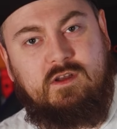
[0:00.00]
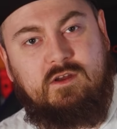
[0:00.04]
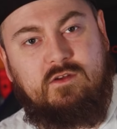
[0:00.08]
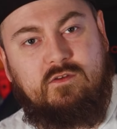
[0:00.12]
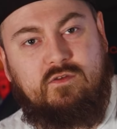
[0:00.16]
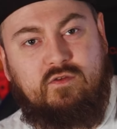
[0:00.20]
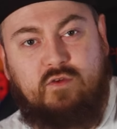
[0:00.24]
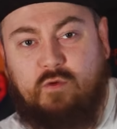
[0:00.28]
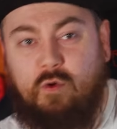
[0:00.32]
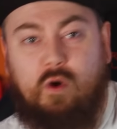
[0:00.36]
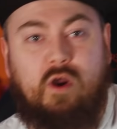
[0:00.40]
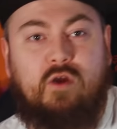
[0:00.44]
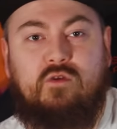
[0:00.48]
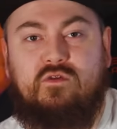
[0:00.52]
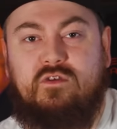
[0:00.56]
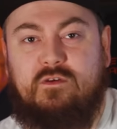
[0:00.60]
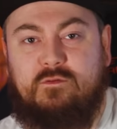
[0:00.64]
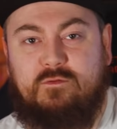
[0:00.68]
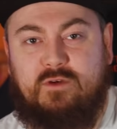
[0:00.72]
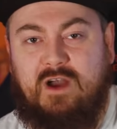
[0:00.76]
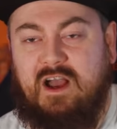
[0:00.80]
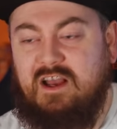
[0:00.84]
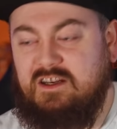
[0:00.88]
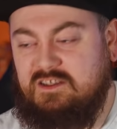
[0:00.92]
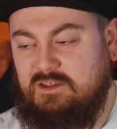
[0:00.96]
Throughout the
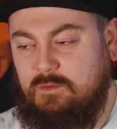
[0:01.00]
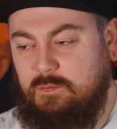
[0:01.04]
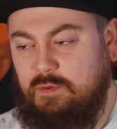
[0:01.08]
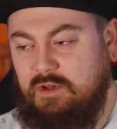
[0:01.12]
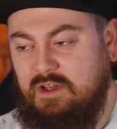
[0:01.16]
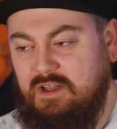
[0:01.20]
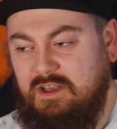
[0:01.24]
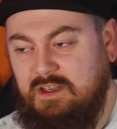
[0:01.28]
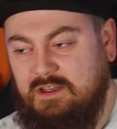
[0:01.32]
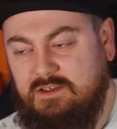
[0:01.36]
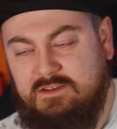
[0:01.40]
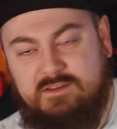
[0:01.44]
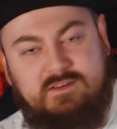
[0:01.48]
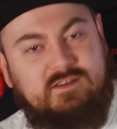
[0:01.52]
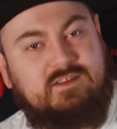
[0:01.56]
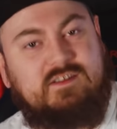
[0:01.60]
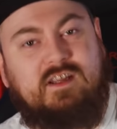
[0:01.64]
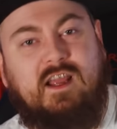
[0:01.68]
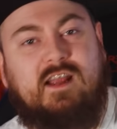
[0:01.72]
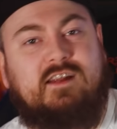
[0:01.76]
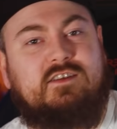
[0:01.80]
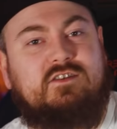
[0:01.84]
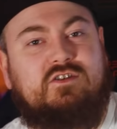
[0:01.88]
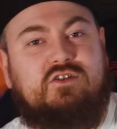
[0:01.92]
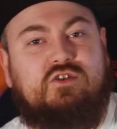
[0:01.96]
vast plains,
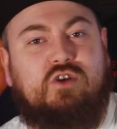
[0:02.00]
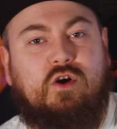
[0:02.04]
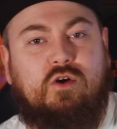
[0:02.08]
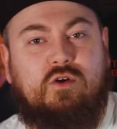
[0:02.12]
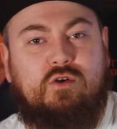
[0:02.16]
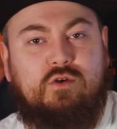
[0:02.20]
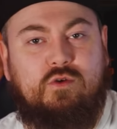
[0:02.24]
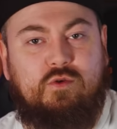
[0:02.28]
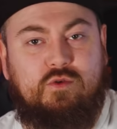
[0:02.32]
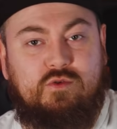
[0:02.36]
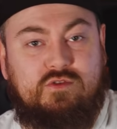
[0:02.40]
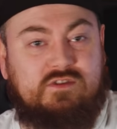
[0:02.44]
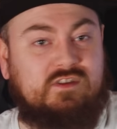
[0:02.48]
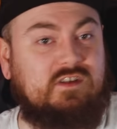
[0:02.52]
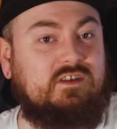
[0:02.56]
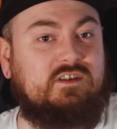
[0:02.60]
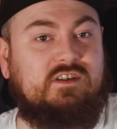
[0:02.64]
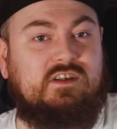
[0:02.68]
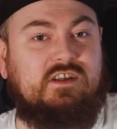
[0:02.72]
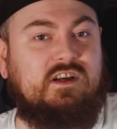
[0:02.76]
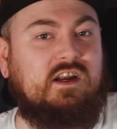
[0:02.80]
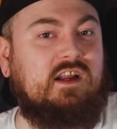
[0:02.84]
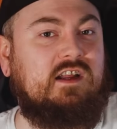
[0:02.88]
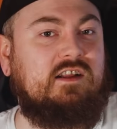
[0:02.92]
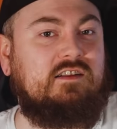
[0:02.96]
dense jungles and
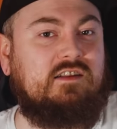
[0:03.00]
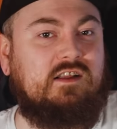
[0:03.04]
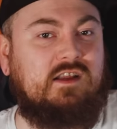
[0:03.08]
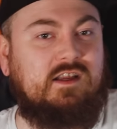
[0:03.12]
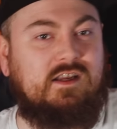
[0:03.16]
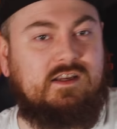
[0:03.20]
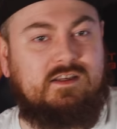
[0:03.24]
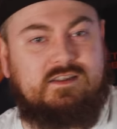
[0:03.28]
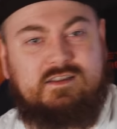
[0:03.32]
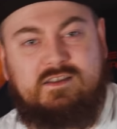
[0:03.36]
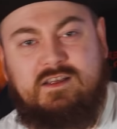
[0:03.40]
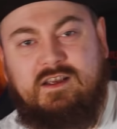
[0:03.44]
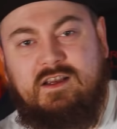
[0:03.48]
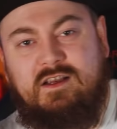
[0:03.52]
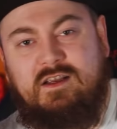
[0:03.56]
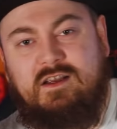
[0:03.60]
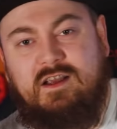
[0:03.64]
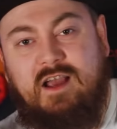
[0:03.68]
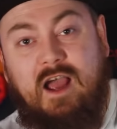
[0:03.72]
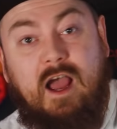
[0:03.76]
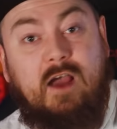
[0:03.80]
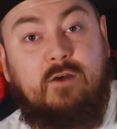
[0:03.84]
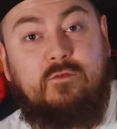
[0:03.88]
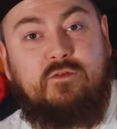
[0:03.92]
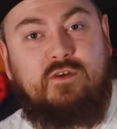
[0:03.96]
great lakes,
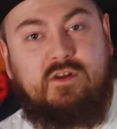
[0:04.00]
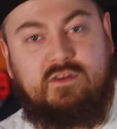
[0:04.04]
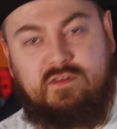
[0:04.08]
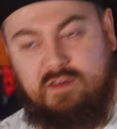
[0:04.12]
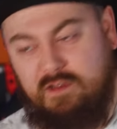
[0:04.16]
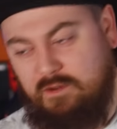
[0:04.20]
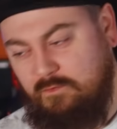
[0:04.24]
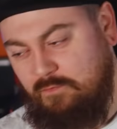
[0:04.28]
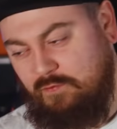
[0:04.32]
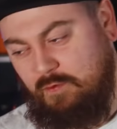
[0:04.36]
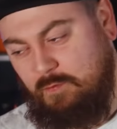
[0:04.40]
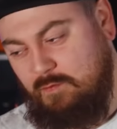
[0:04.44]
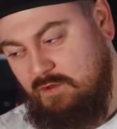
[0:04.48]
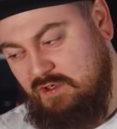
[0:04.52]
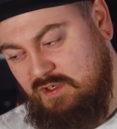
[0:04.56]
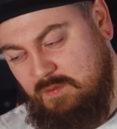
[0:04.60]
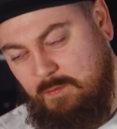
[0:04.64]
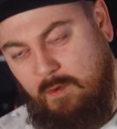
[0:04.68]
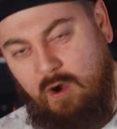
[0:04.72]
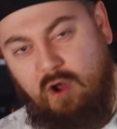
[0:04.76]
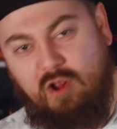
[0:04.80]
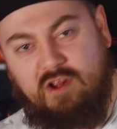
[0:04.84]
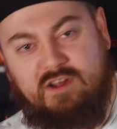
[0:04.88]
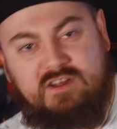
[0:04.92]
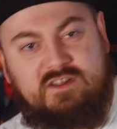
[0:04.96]
everything from the
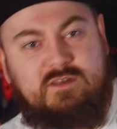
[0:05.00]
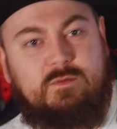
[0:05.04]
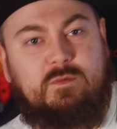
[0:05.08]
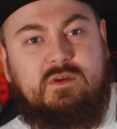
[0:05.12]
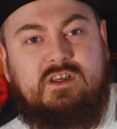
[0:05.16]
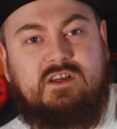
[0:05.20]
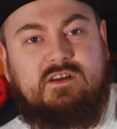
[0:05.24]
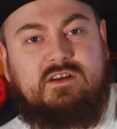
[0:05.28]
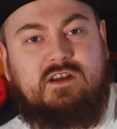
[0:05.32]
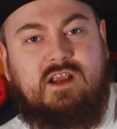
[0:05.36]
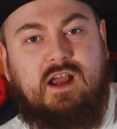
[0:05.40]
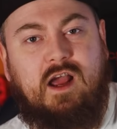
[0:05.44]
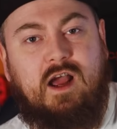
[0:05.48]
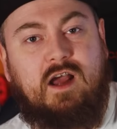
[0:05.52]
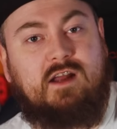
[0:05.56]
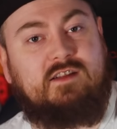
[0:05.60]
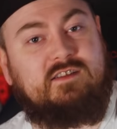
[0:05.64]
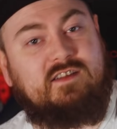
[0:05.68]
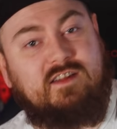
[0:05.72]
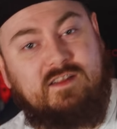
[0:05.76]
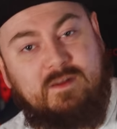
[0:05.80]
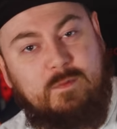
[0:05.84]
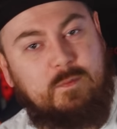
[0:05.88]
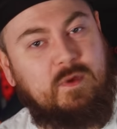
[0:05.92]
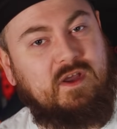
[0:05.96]
smallest meerkat
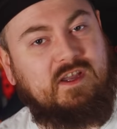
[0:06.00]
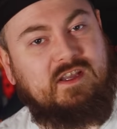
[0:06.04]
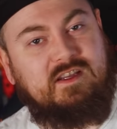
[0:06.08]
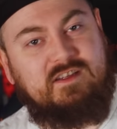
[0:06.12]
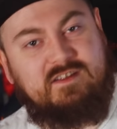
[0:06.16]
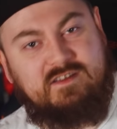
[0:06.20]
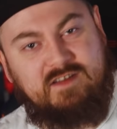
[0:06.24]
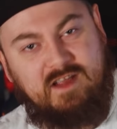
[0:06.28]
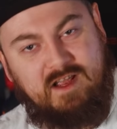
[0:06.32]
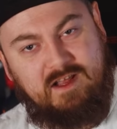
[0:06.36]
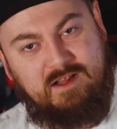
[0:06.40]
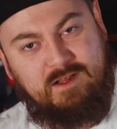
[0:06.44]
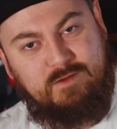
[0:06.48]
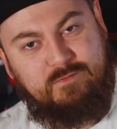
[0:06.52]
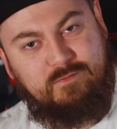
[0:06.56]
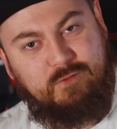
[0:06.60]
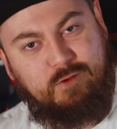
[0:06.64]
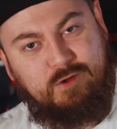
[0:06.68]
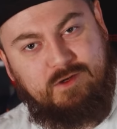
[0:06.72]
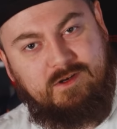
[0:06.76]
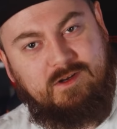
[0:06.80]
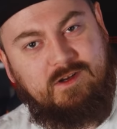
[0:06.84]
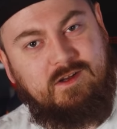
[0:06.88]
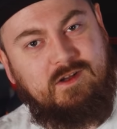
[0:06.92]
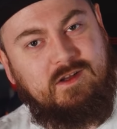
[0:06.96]
to the biggest
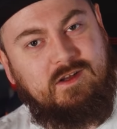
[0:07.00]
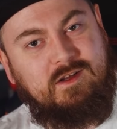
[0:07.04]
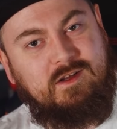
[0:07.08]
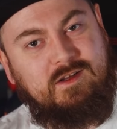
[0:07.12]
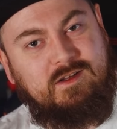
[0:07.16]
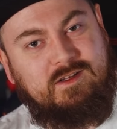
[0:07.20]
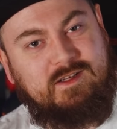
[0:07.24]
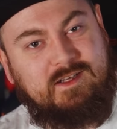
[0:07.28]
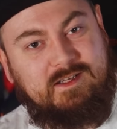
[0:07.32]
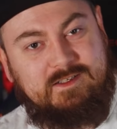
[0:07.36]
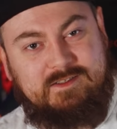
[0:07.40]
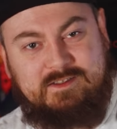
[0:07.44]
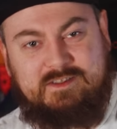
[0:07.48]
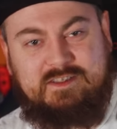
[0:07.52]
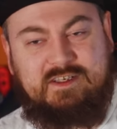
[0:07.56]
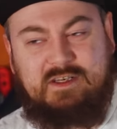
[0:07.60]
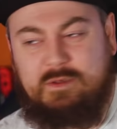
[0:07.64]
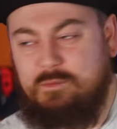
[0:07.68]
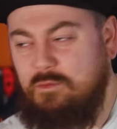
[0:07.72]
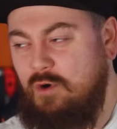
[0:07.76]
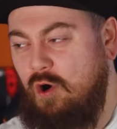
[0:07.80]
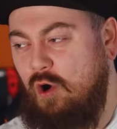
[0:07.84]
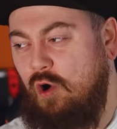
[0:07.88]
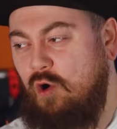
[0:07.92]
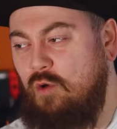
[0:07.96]
elephant can
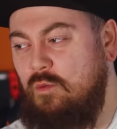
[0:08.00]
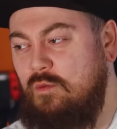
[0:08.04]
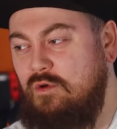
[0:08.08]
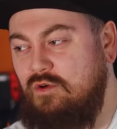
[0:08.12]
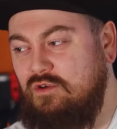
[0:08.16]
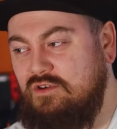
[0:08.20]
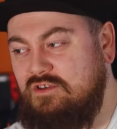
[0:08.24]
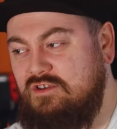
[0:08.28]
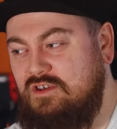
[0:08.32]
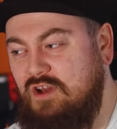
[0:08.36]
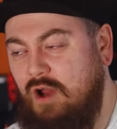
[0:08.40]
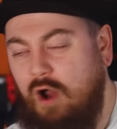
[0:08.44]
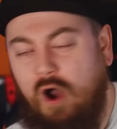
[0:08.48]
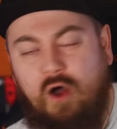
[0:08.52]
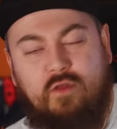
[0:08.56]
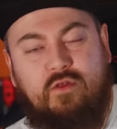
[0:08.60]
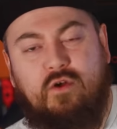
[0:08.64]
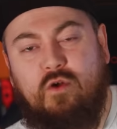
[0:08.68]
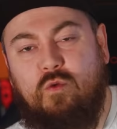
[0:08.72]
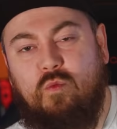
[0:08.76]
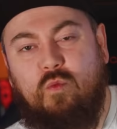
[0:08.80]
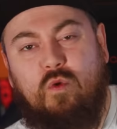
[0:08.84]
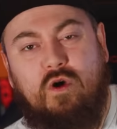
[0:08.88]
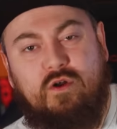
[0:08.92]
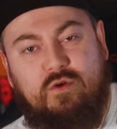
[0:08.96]
seem almost
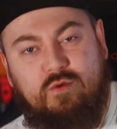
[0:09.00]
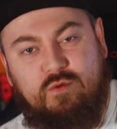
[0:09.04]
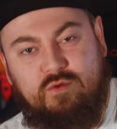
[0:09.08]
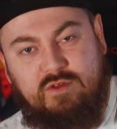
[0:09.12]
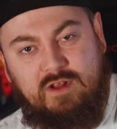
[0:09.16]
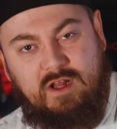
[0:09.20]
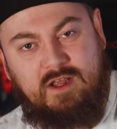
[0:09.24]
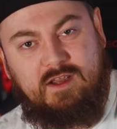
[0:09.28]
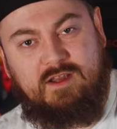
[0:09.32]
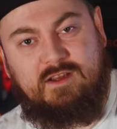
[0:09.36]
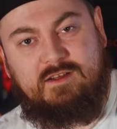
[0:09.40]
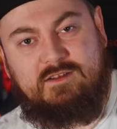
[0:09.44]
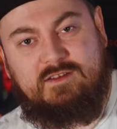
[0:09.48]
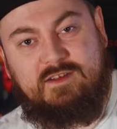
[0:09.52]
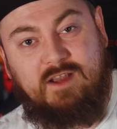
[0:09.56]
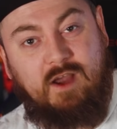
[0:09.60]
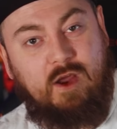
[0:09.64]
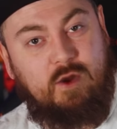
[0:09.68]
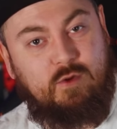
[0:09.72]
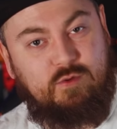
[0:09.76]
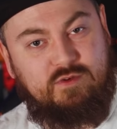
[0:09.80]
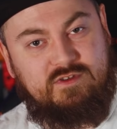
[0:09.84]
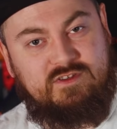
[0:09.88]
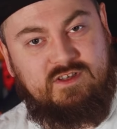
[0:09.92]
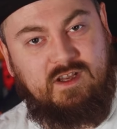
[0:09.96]
otherworldly to
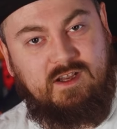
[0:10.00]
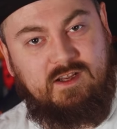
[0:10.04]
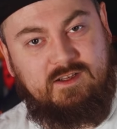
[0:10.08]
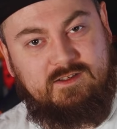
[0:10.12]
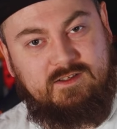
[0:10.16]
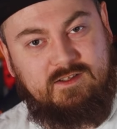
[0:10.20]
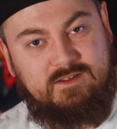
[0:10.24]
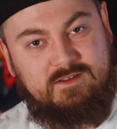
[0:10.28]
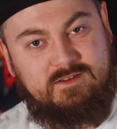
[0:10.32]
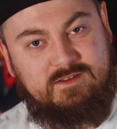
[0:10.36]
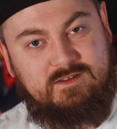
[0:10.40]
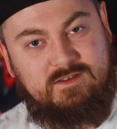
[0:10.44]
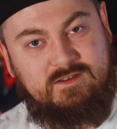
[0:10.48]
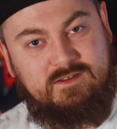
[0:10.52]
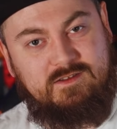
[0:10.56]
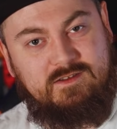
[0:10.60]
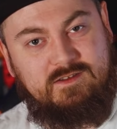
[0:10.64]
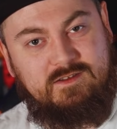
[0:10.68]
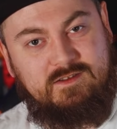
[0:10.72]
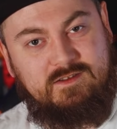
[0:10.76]
outsiders.